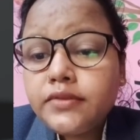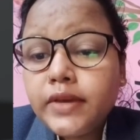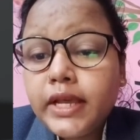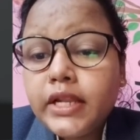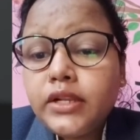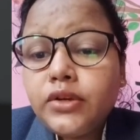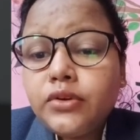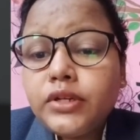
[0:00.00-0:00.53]

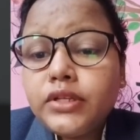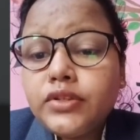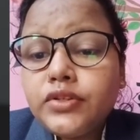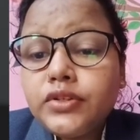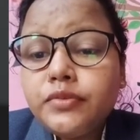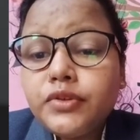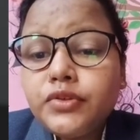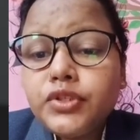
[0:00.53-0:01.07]
value
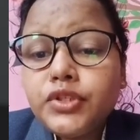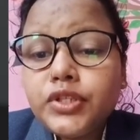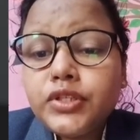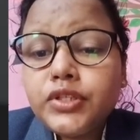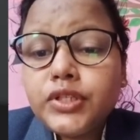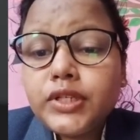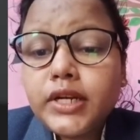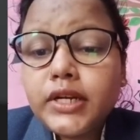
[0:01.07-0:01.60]

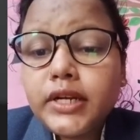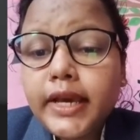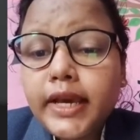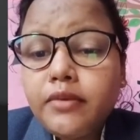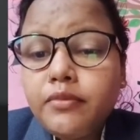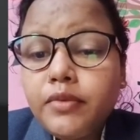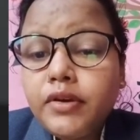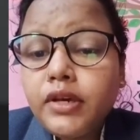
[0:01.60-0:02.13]
distribution chart
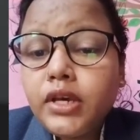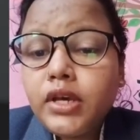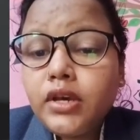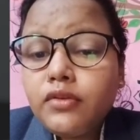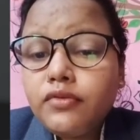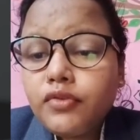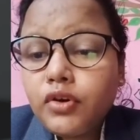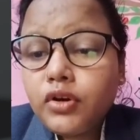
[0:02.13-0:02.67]
can be
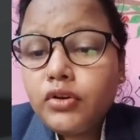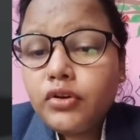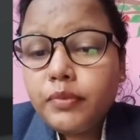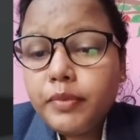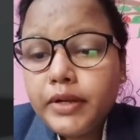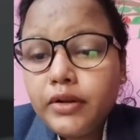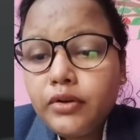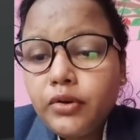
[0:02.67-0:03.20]
followed
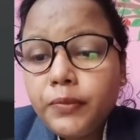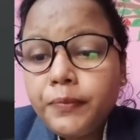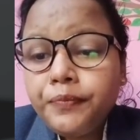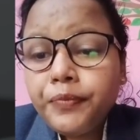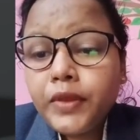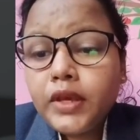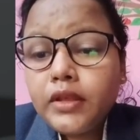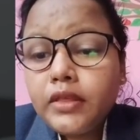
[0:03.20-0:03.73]
below.
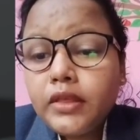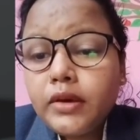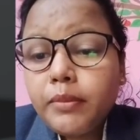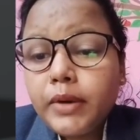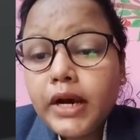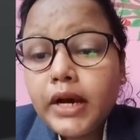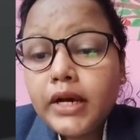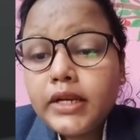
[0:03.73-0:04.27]
The
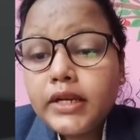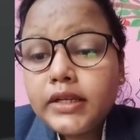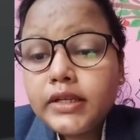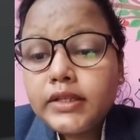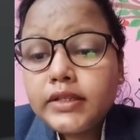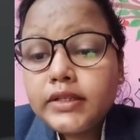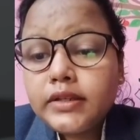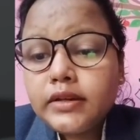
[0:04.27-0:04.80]
bar
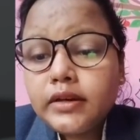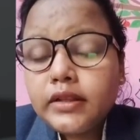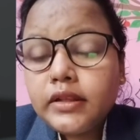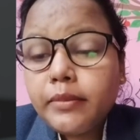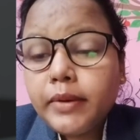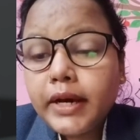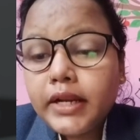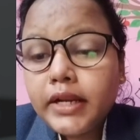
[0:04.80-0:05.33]

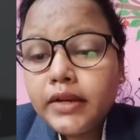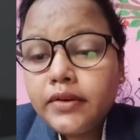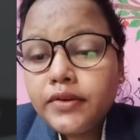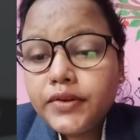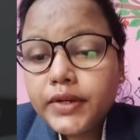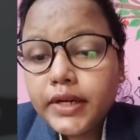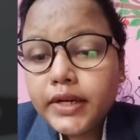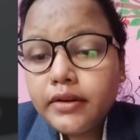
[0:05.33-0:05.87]
in
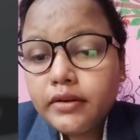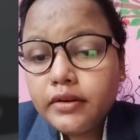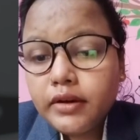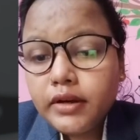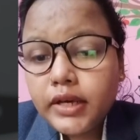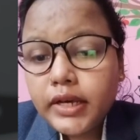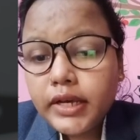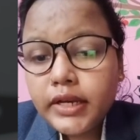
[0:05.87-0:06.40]
red
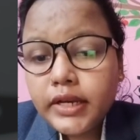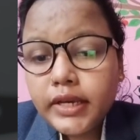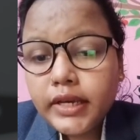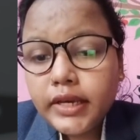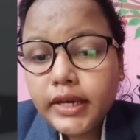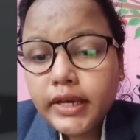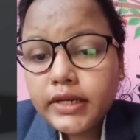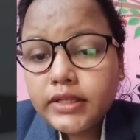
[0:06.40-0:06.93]

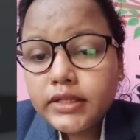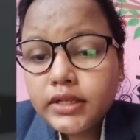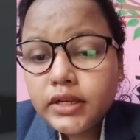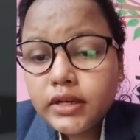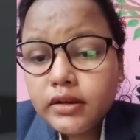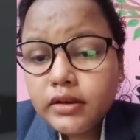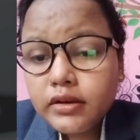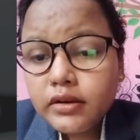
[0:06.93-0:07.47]
indicates
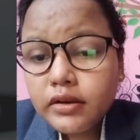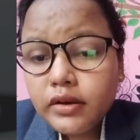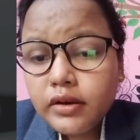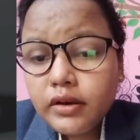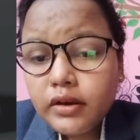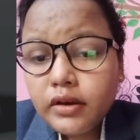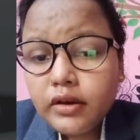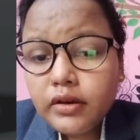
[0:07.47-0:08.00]

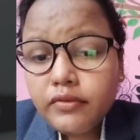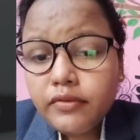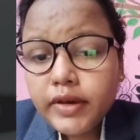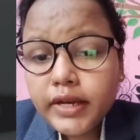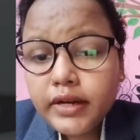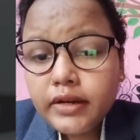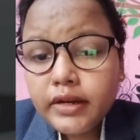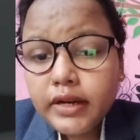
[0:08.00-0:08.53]

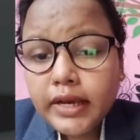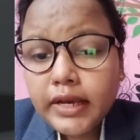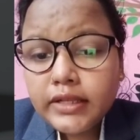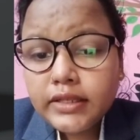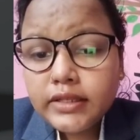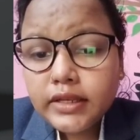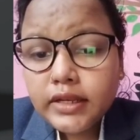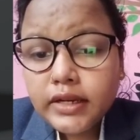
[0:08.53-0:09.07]
where
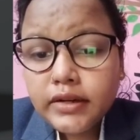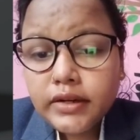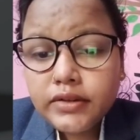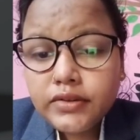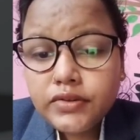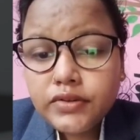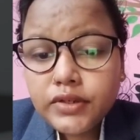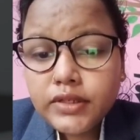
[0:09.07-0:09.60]
Reliance
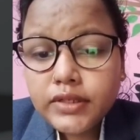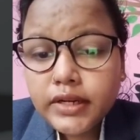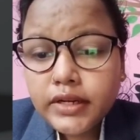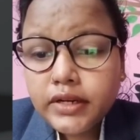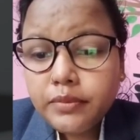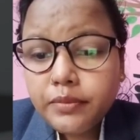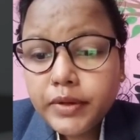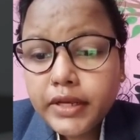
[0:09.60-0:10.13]
Industries
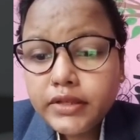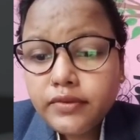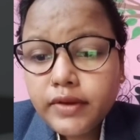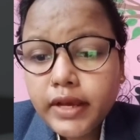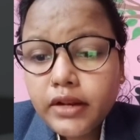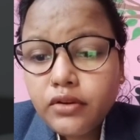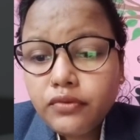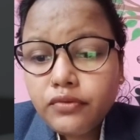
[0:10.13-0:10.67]
enterprise
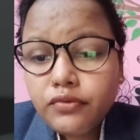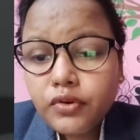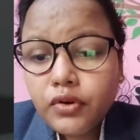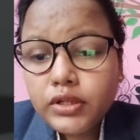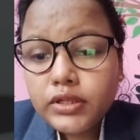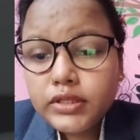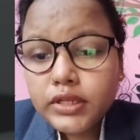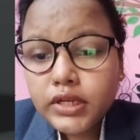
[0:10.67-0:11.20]
value
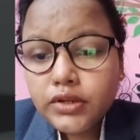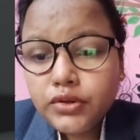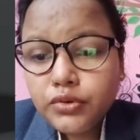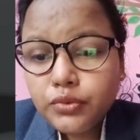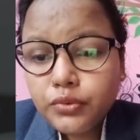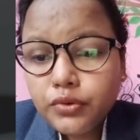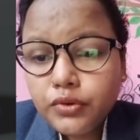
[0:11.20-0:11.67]
falls into.